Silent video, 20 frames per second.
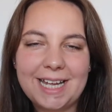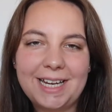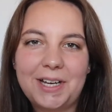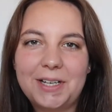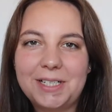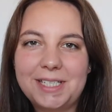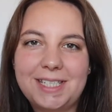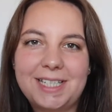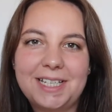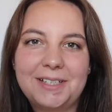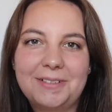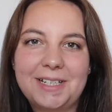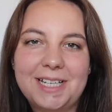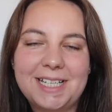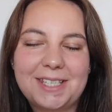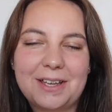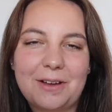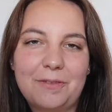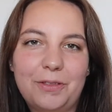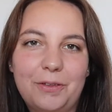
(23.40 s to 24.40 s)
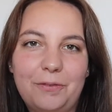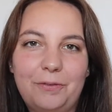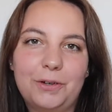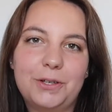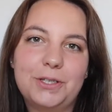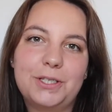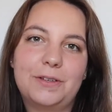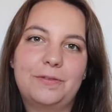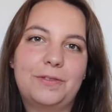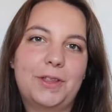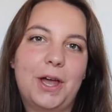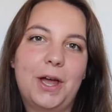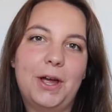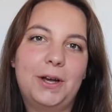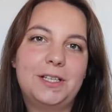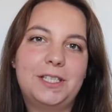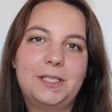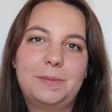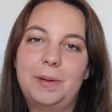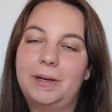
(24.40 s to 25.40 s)
our series of the fruits of the
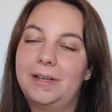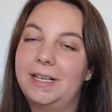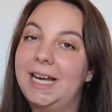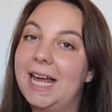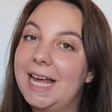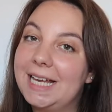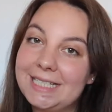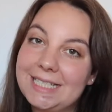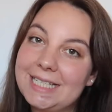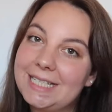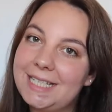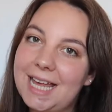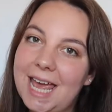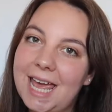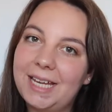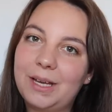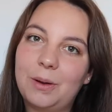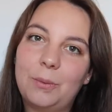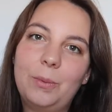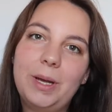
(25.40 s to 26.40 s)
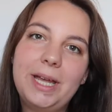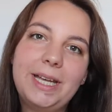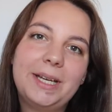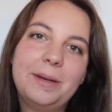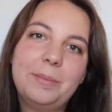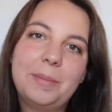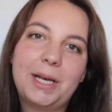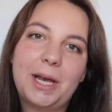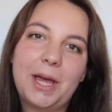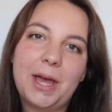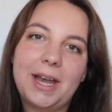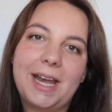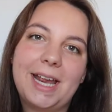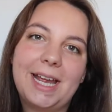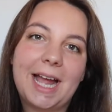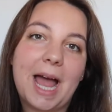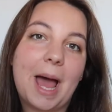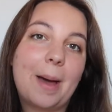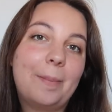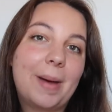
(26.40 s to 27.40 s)
Holy Spirit, and today we're going to be
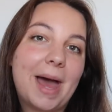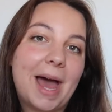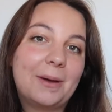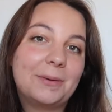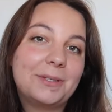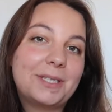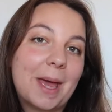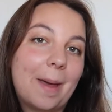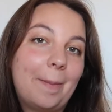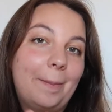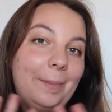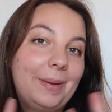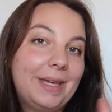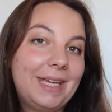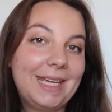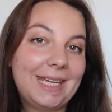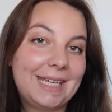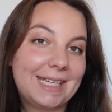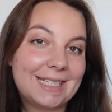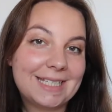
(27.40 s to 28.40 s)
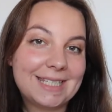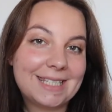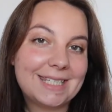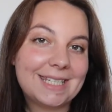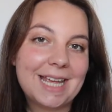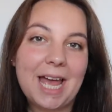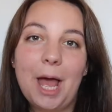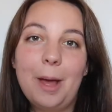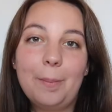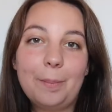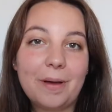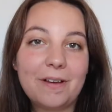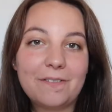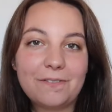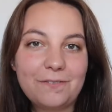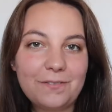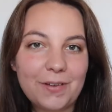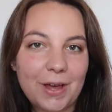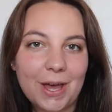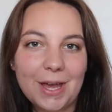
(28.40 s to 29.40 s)
learning about peace.
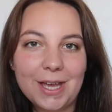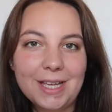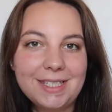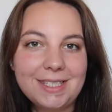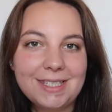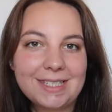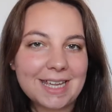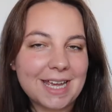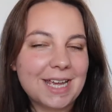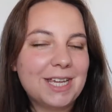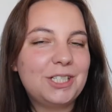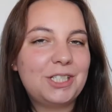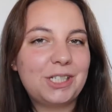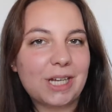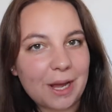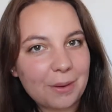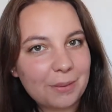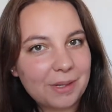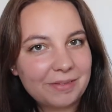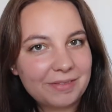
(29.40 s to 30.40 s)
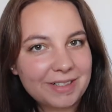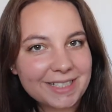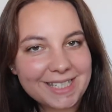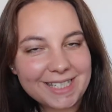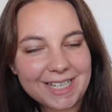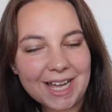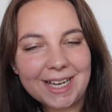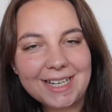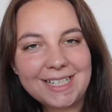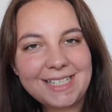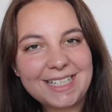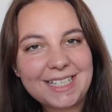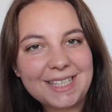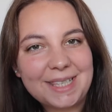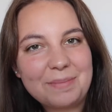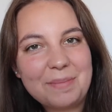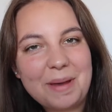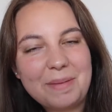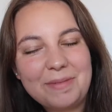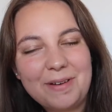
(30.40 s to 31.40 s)
But first, shall we recite
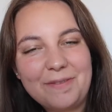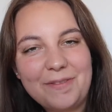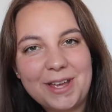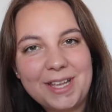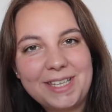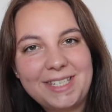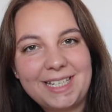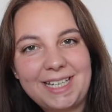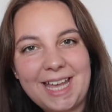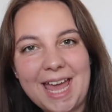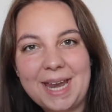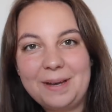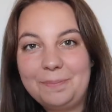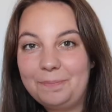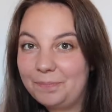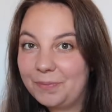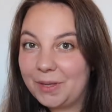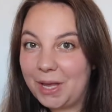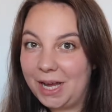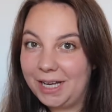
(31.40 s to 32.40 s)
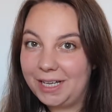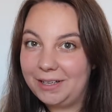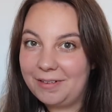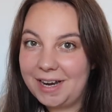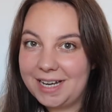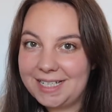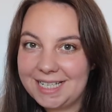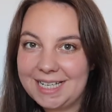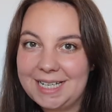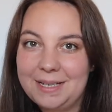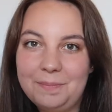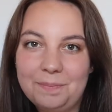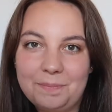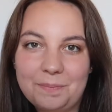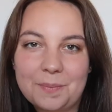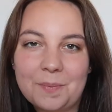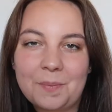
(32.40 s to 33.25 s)
the memory verse again? Are you ready?